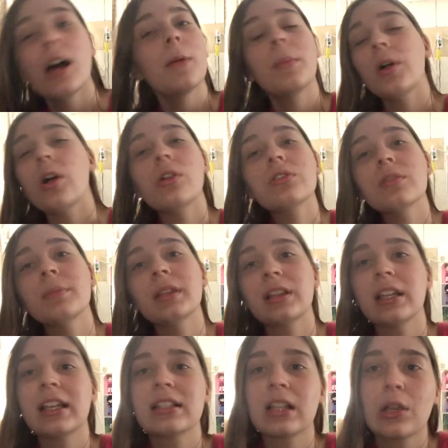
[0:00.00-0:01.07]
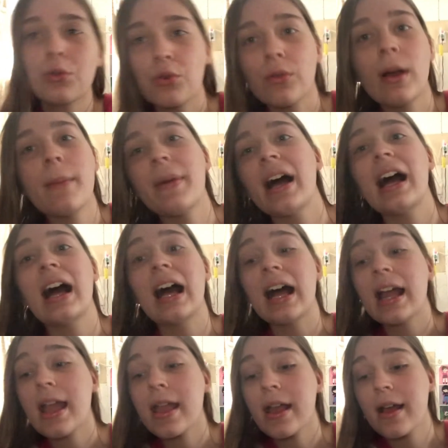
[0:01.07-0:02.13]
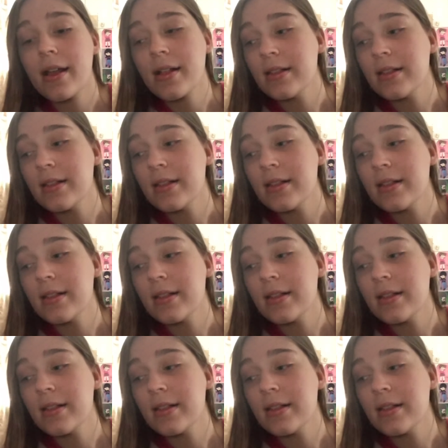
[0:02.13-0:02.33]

But ultimately, as I grew up, I